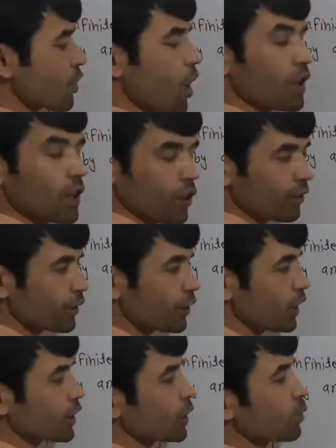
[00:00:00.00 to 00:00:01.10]
order of
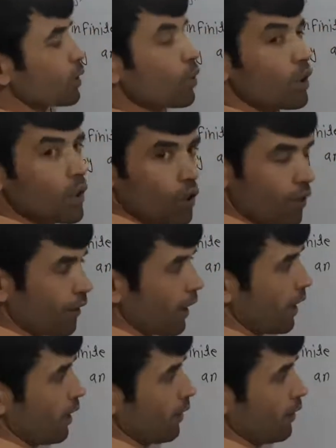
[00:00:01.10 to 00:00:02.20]
G is equal to order of
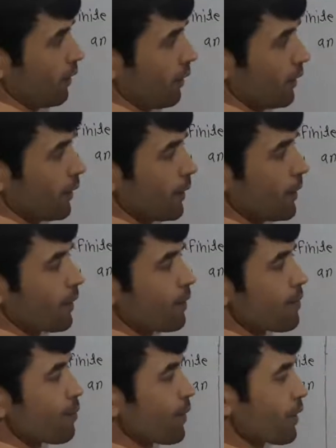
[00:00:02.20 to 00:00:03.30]
A.
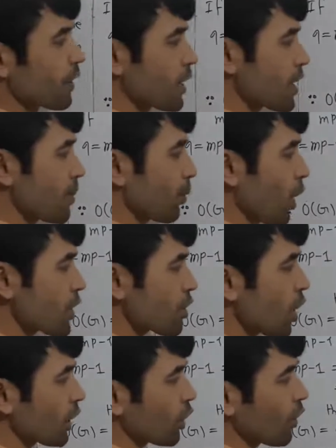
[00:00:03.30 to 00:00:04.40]
This implies
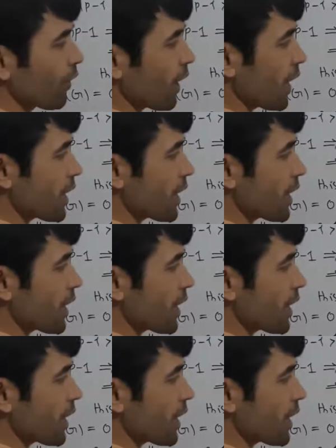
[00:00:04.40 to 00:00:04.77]
order of A is